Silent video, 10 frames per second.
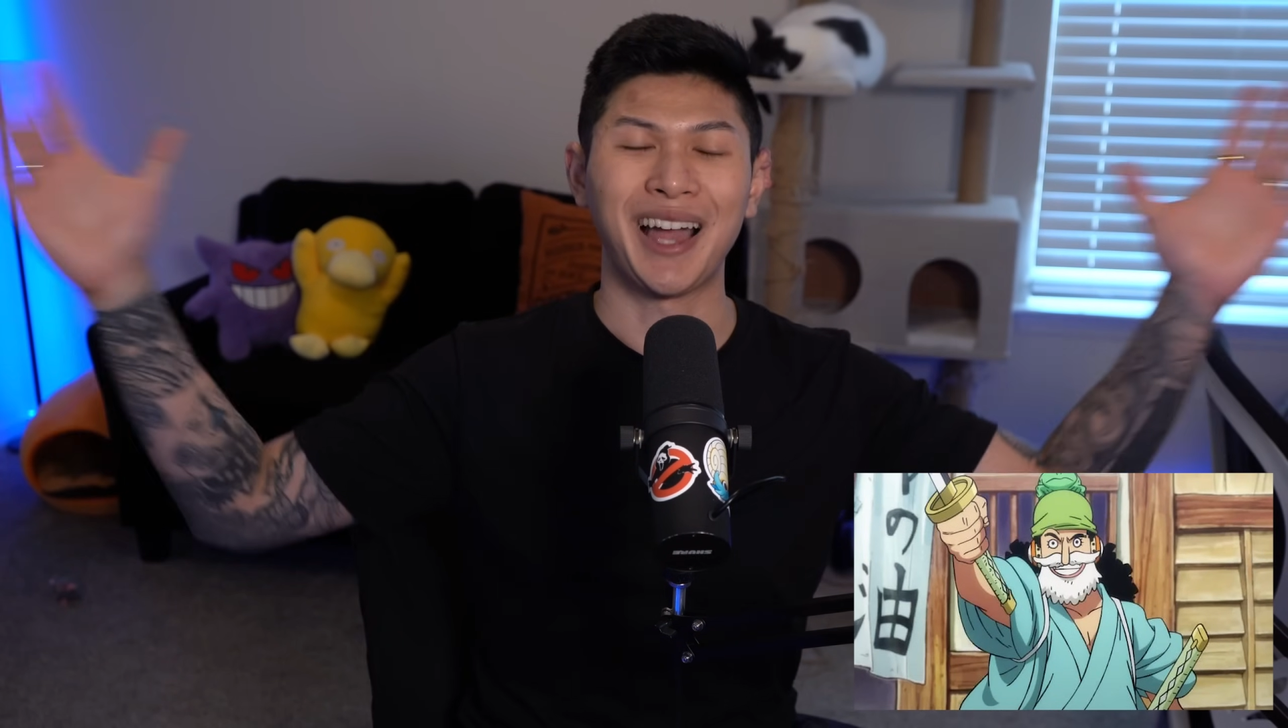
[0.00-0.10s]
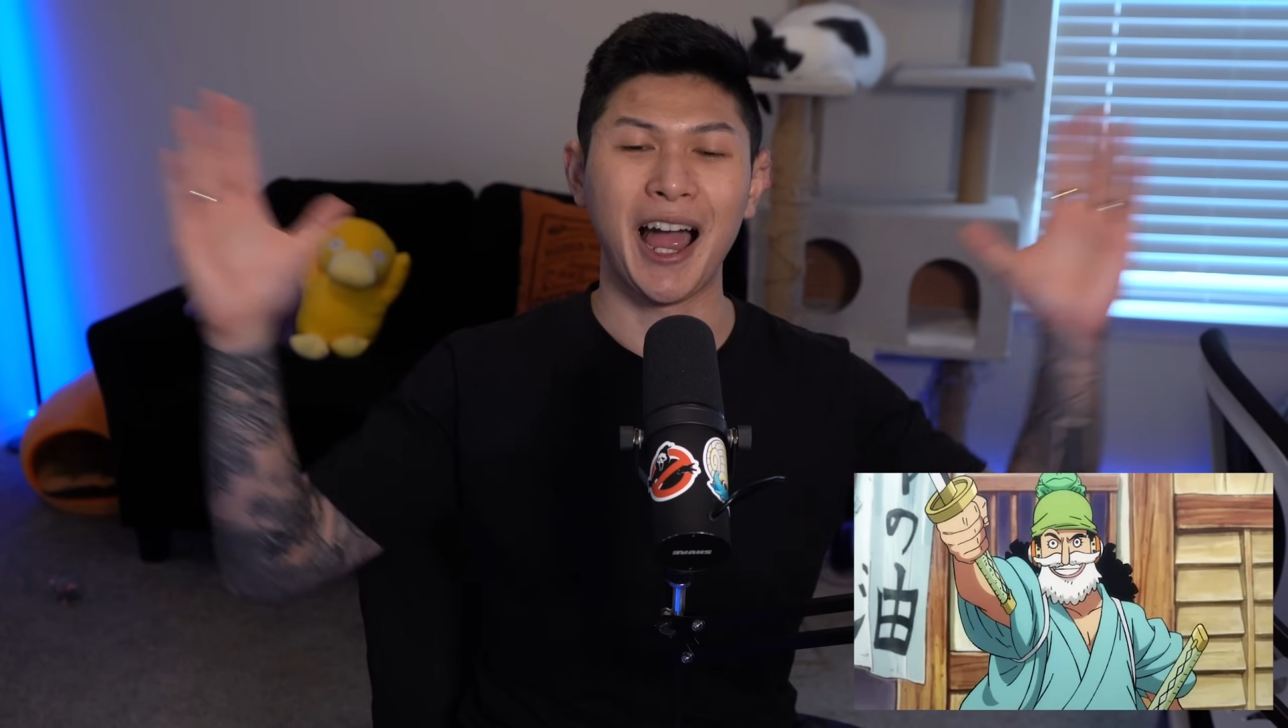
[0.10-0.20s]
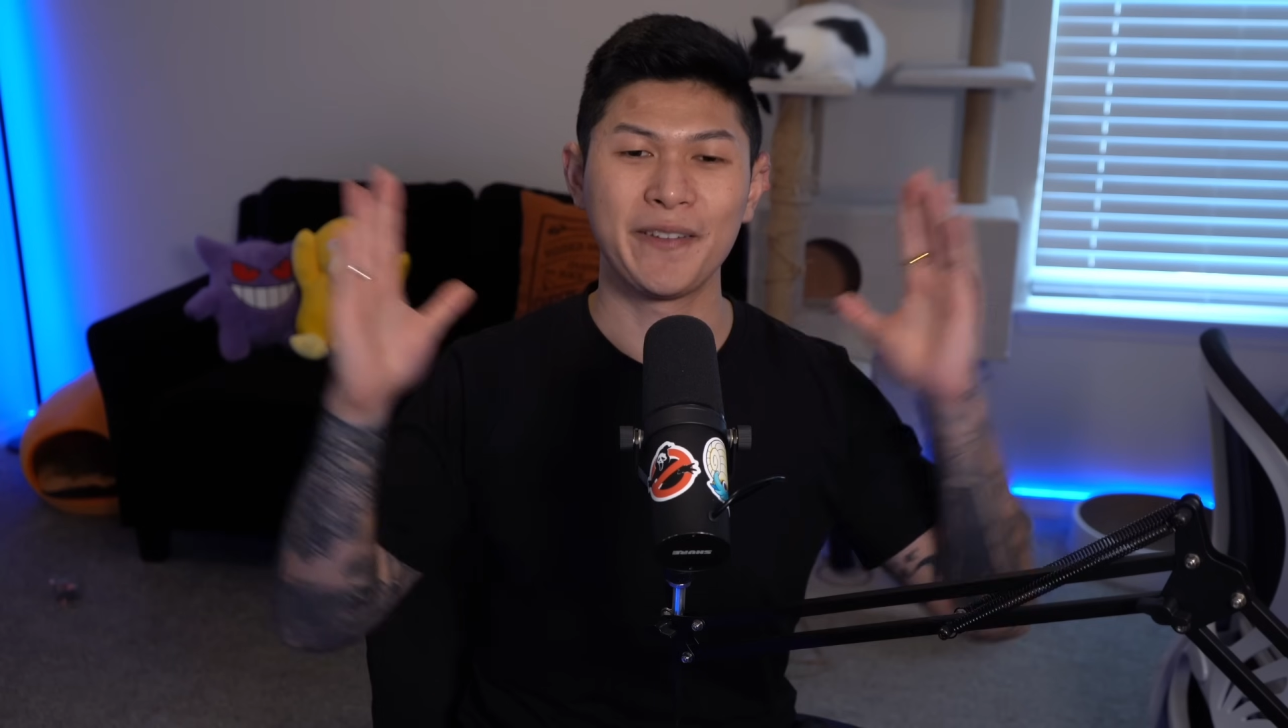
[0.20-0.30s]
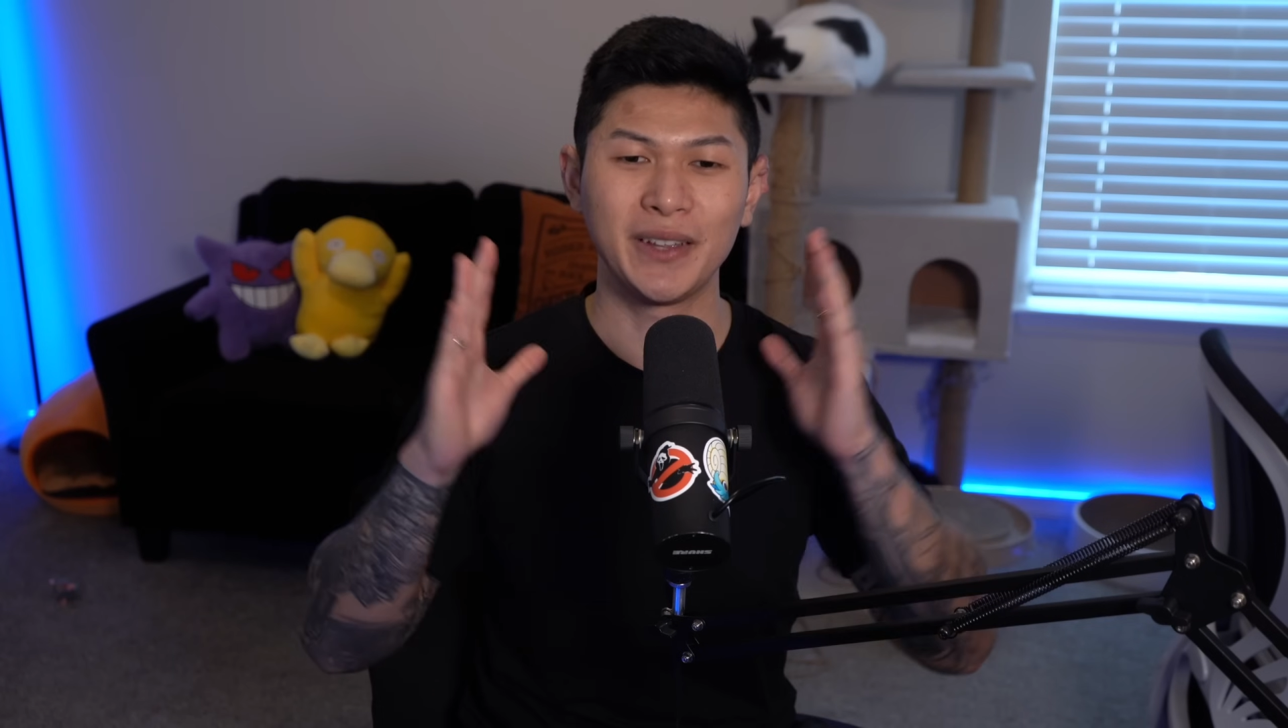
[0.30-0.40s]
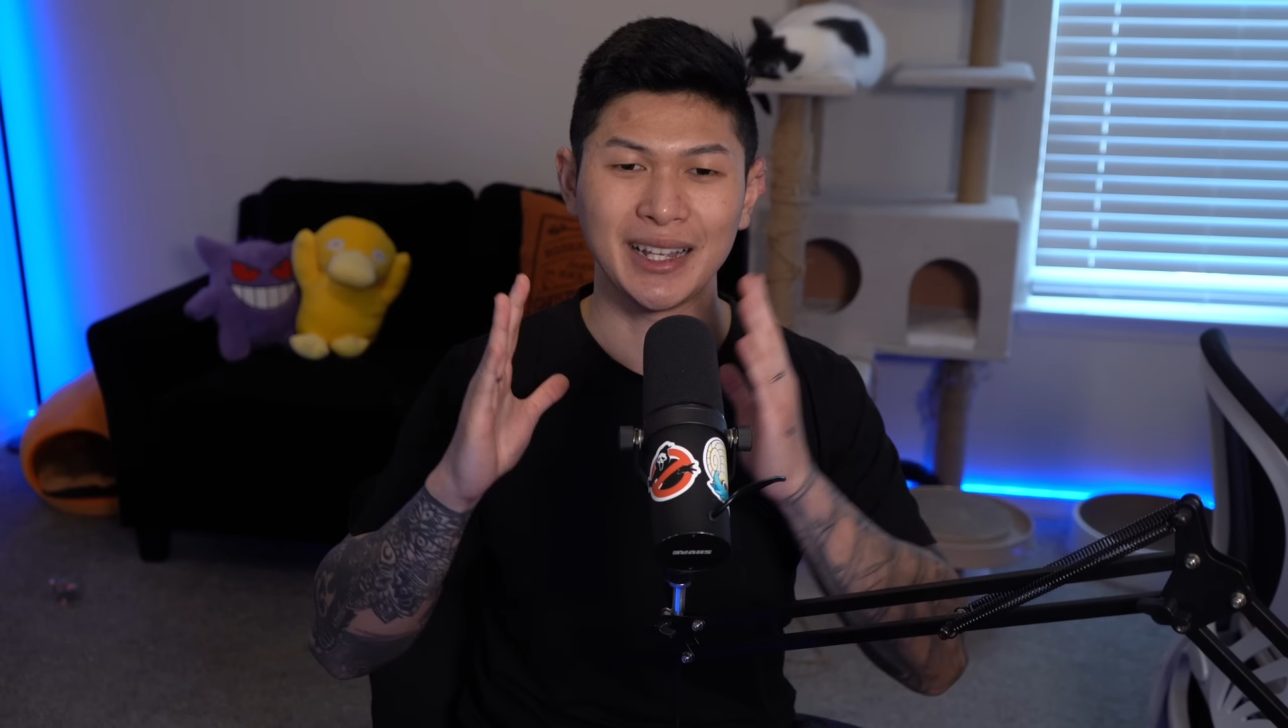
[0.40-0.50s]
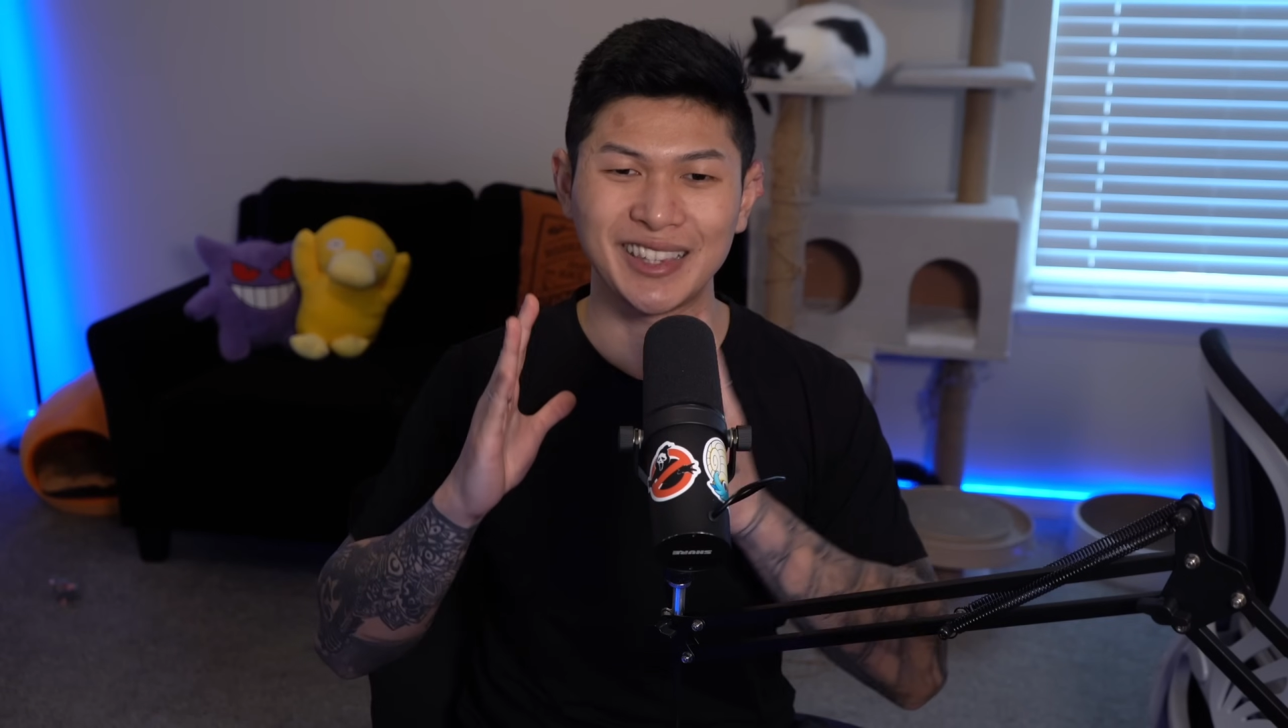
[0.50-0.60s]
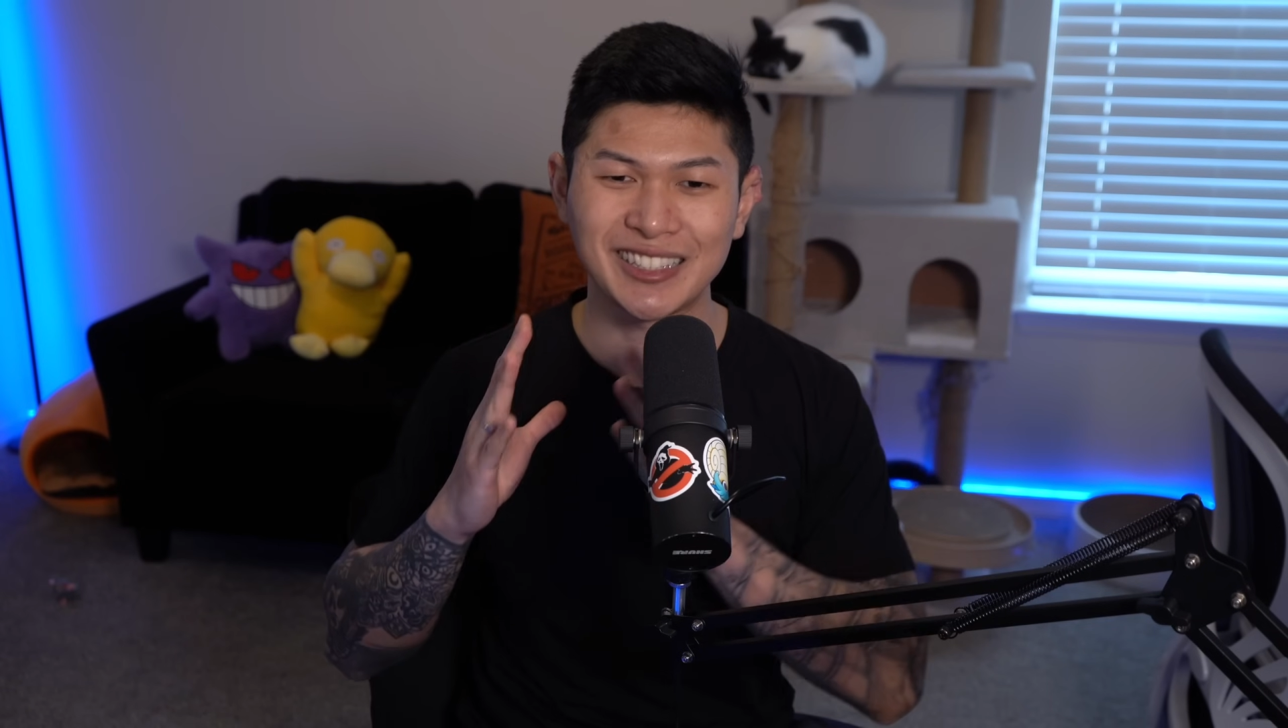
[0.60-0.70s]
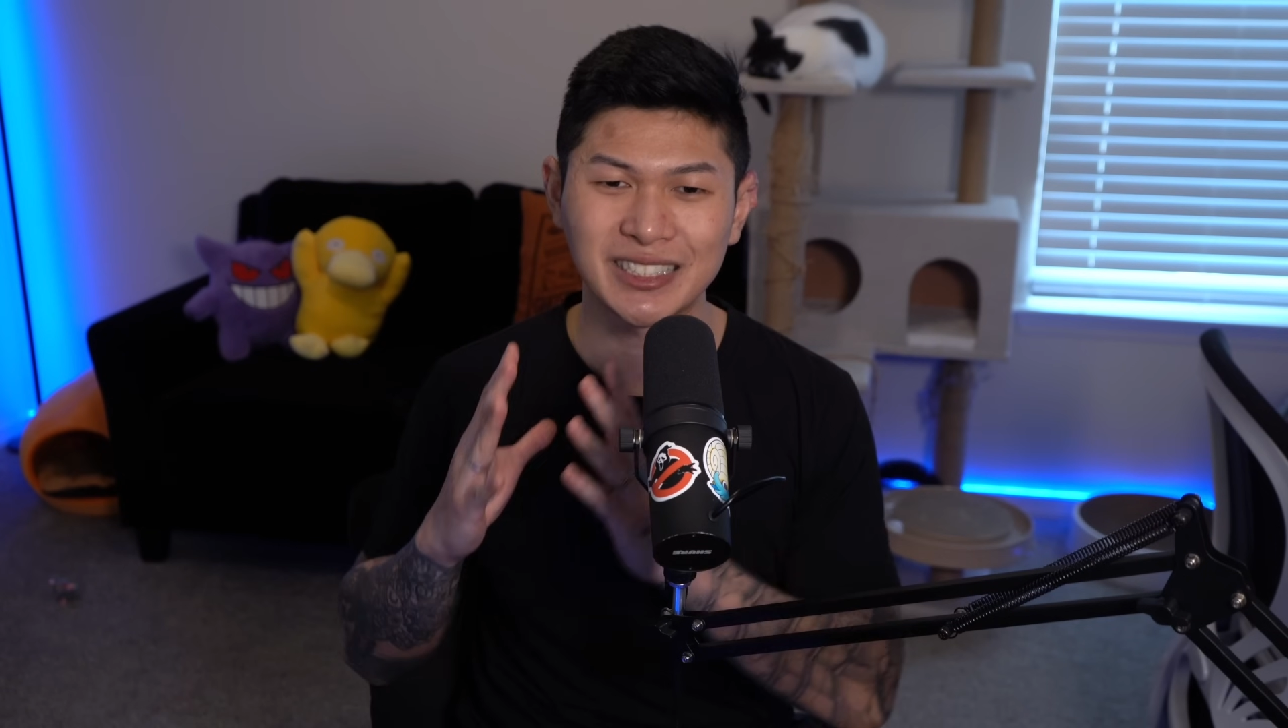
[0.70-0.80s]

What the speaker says: I feel like the